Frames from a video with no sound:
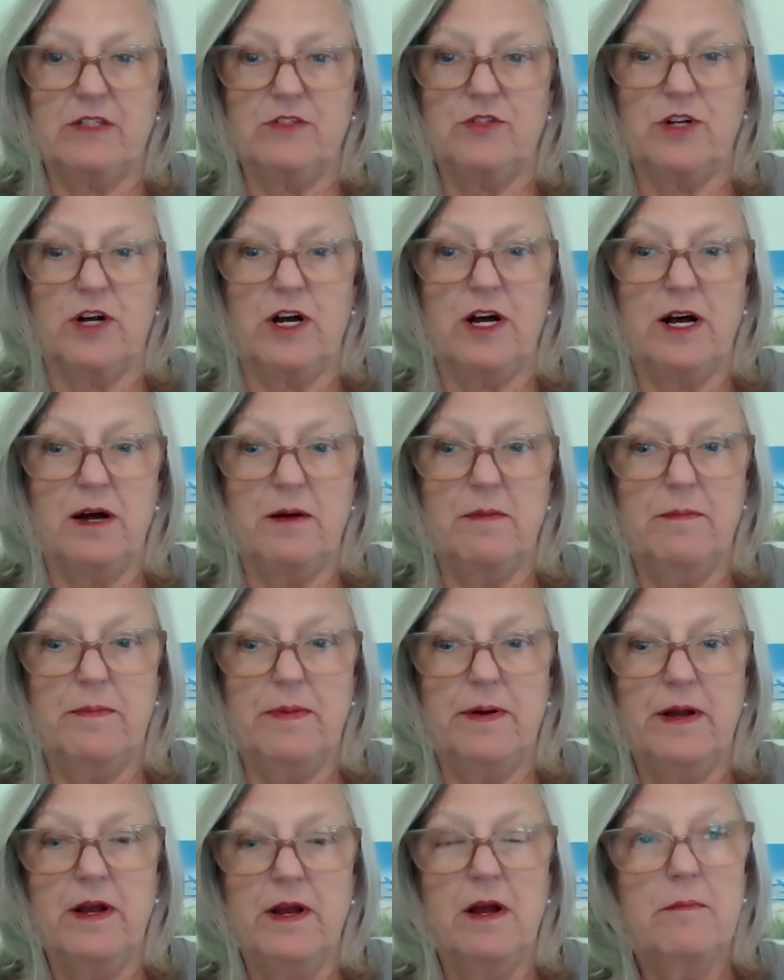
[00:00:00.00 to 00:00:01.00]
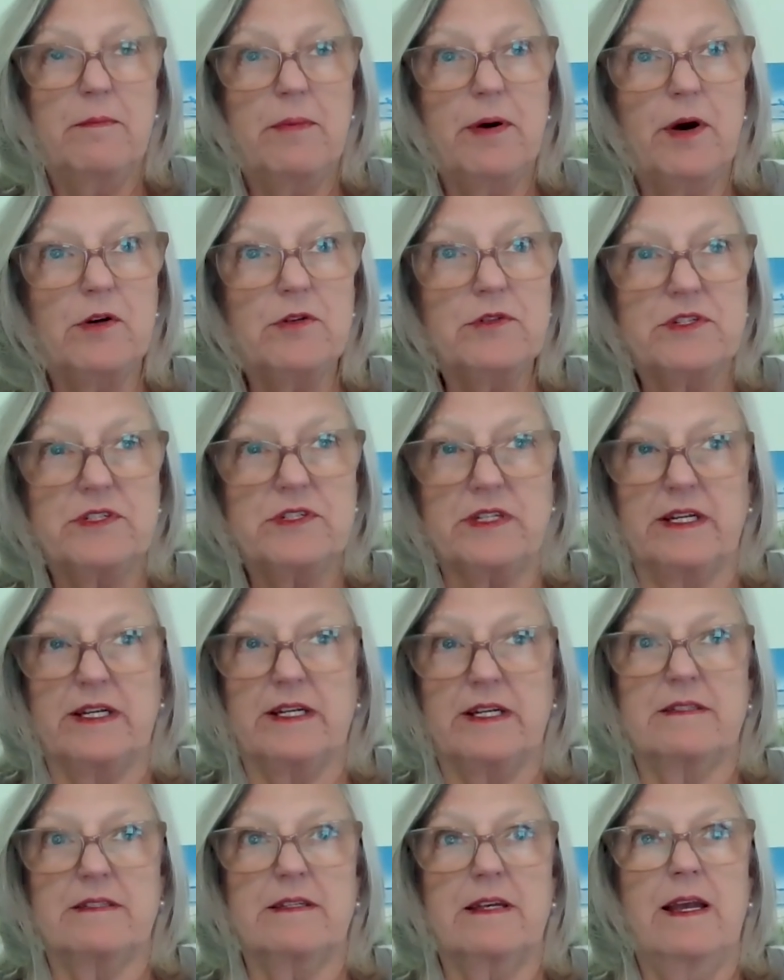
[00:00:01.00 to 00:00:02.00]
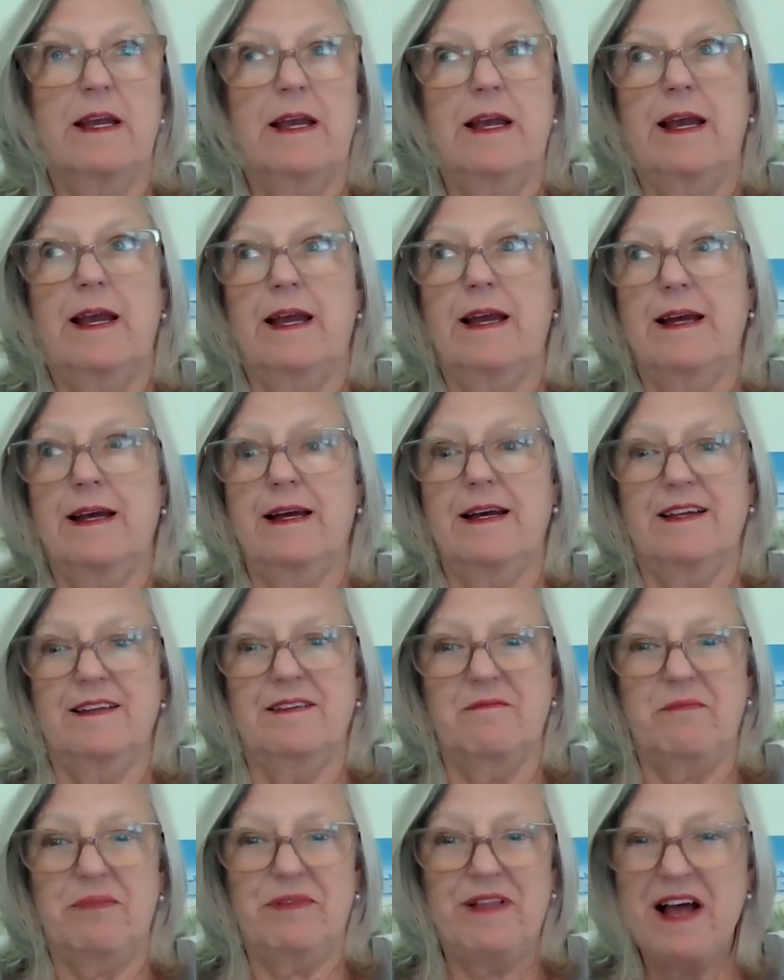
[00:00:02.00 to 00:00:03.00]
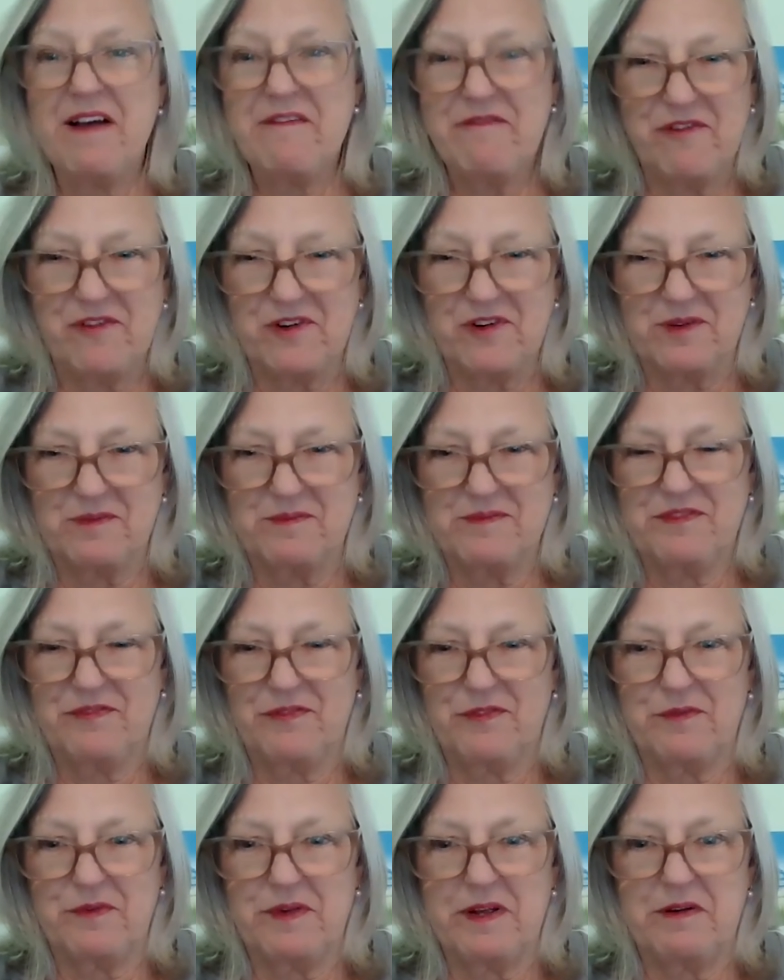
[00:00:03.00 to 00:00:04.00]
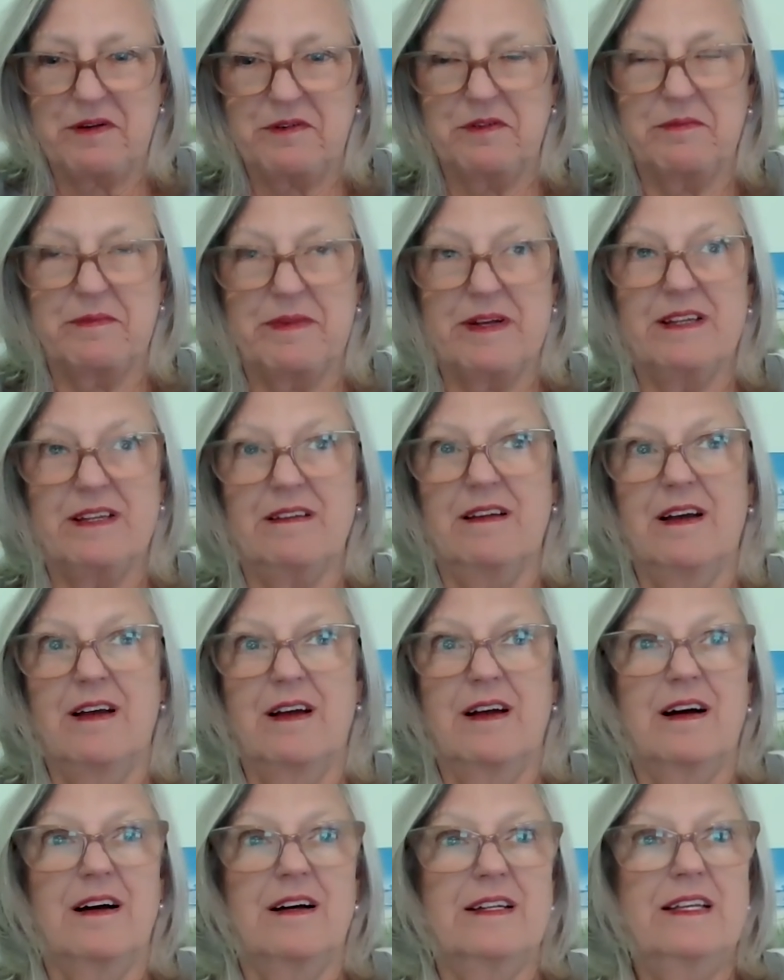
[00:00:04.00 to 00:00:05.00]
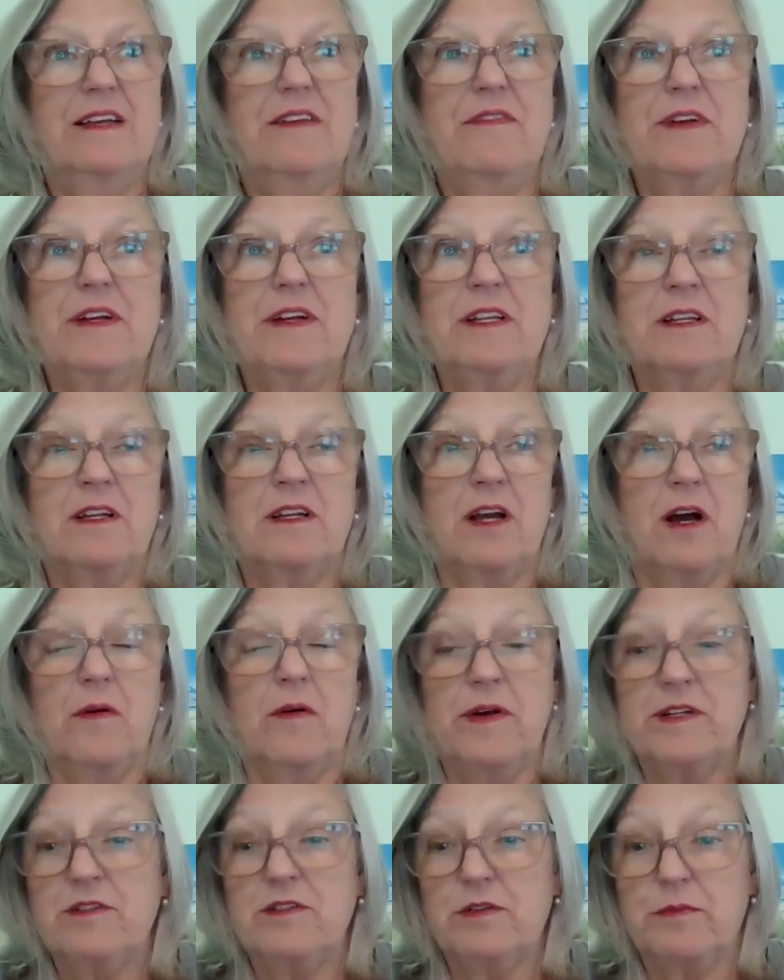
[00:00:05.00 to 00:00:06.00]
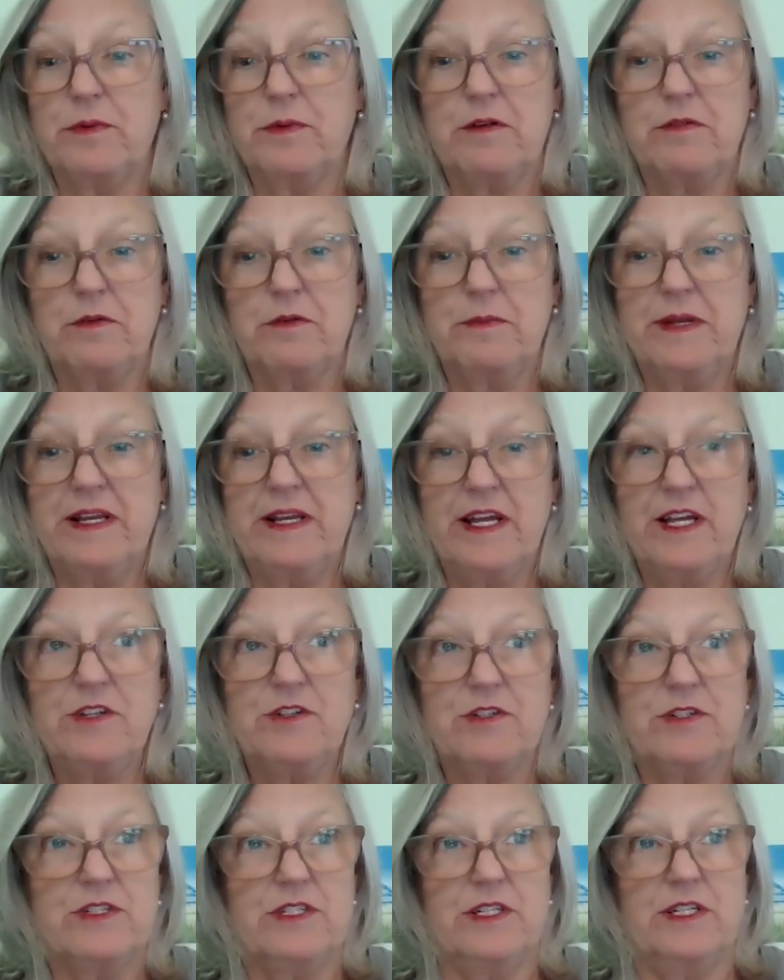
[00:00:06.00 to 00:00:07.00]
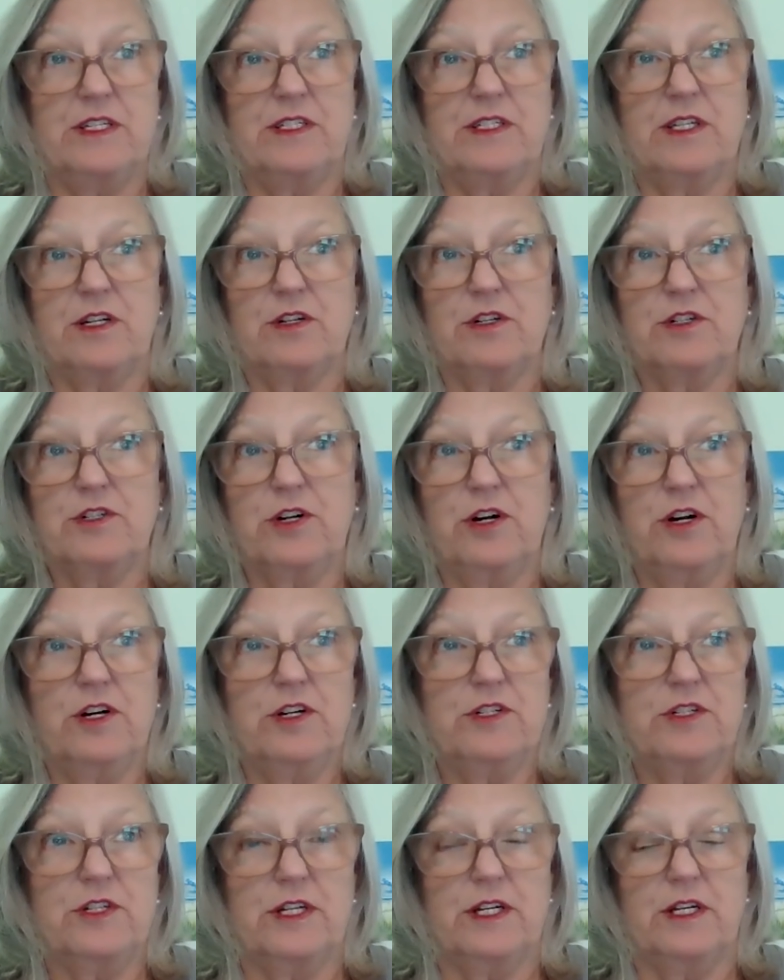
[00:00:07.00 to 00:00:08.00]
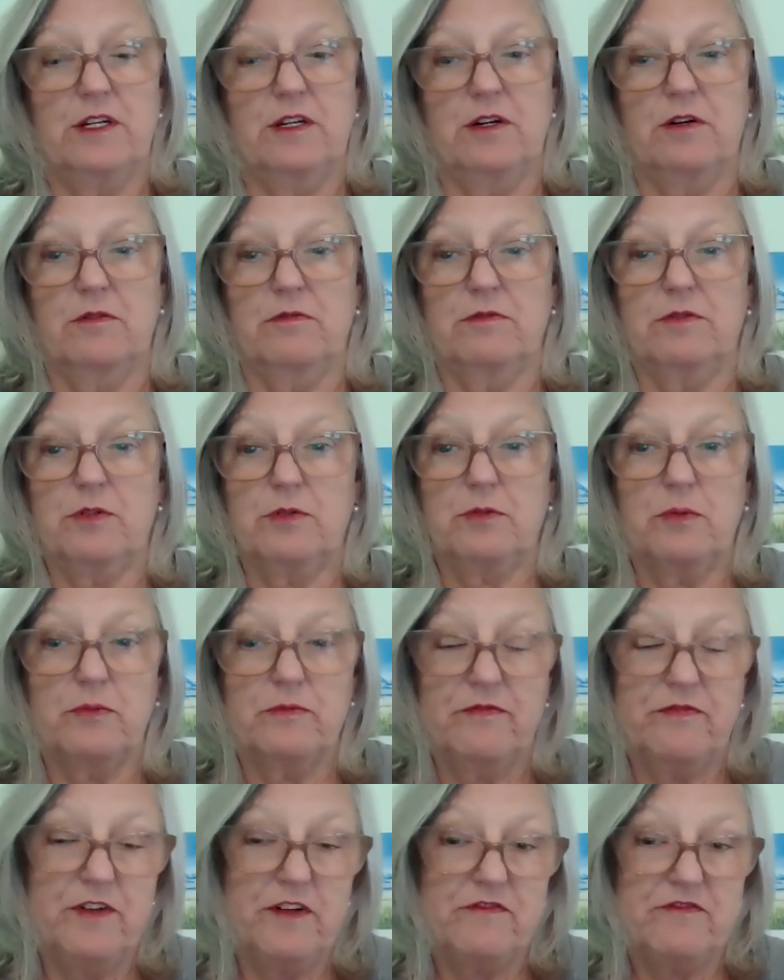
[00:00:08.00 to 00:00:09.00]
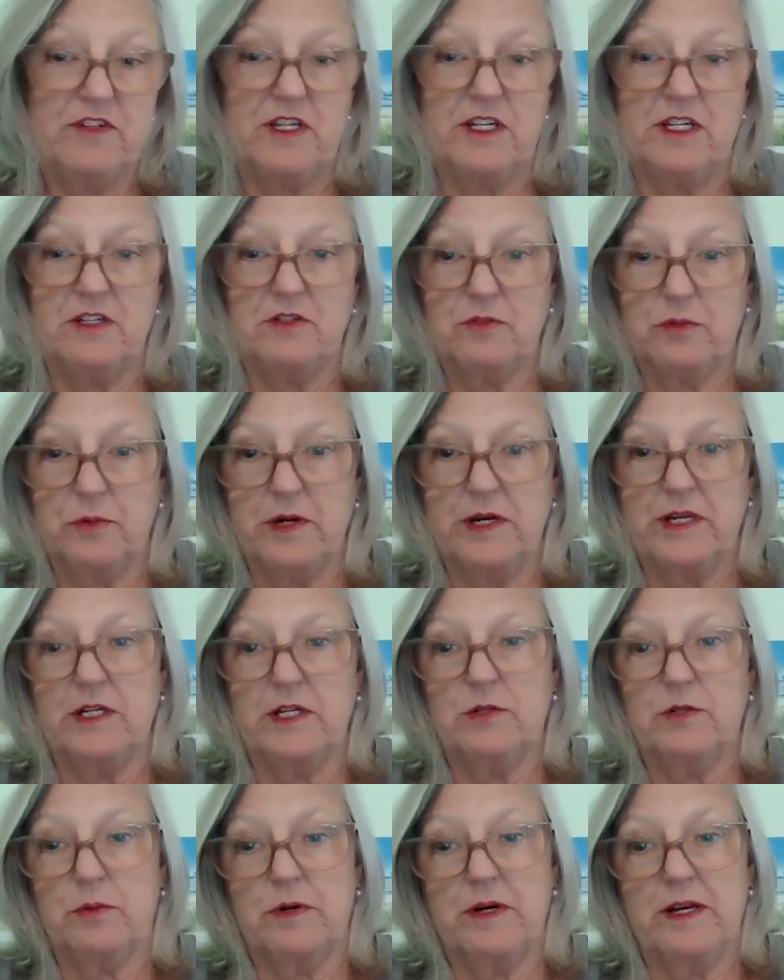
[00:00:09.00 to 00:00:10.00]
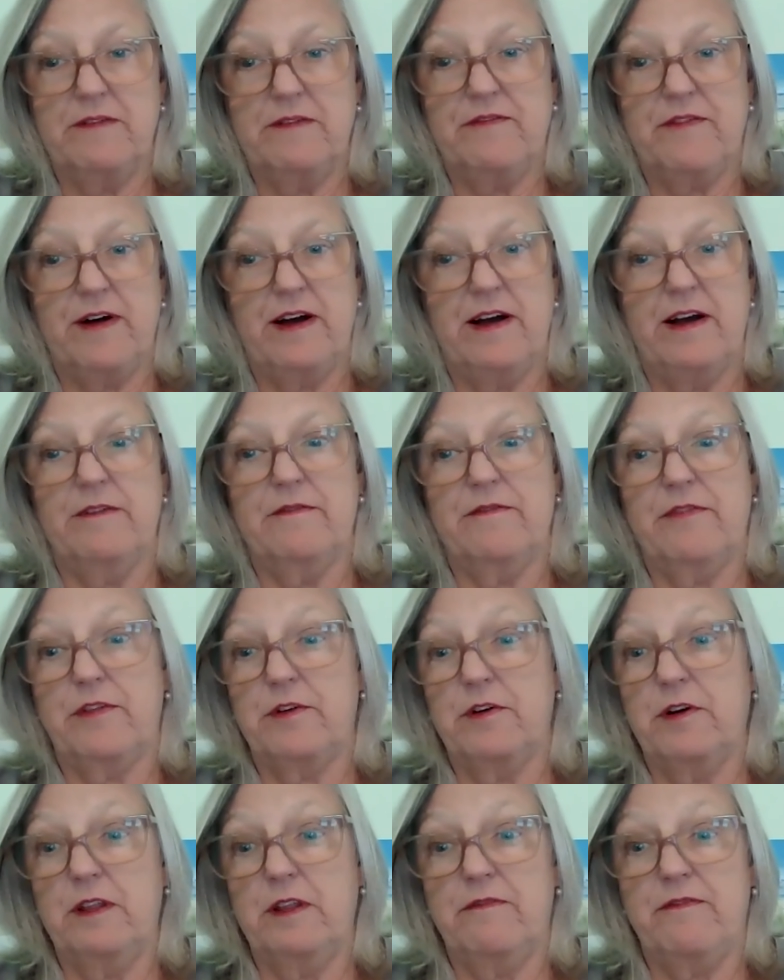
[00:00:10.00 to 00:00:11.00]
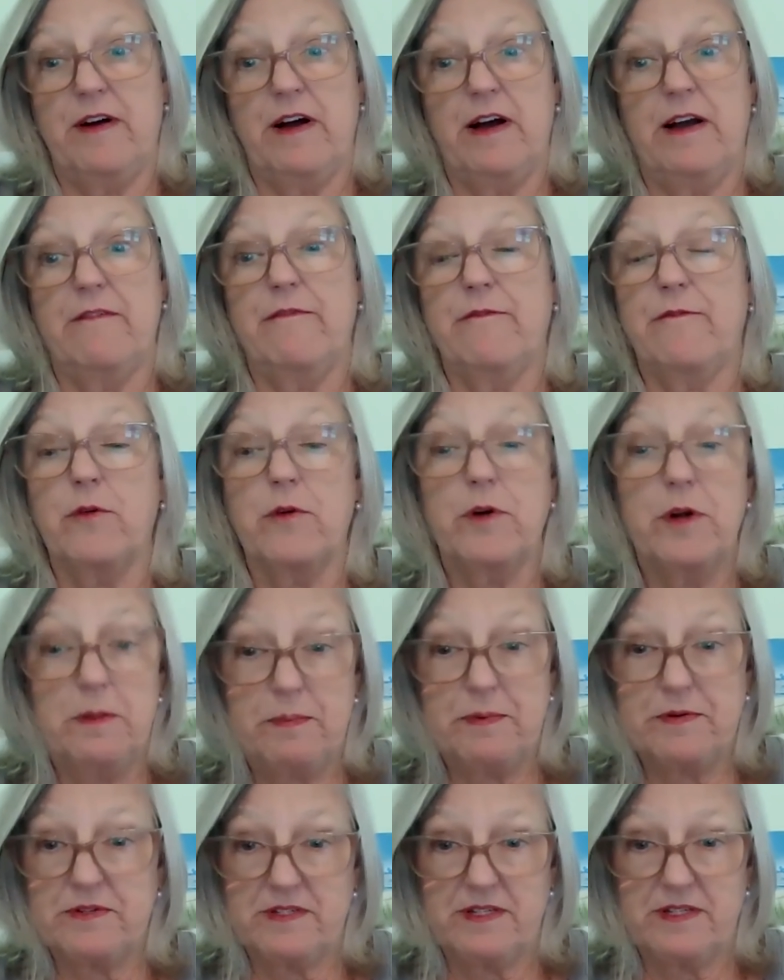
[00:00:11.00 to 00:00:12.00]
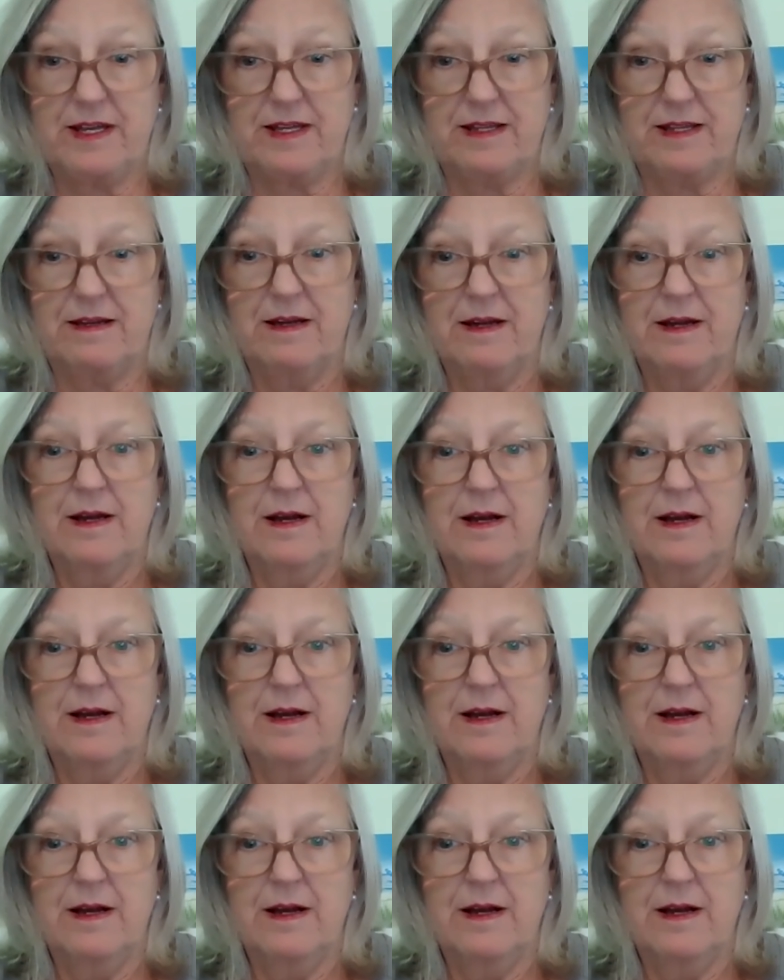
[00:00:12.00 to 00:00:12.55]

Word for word: job postings and platforms for recruitment even going to recruitment agencies that are charging you know 15 20 25 35 40%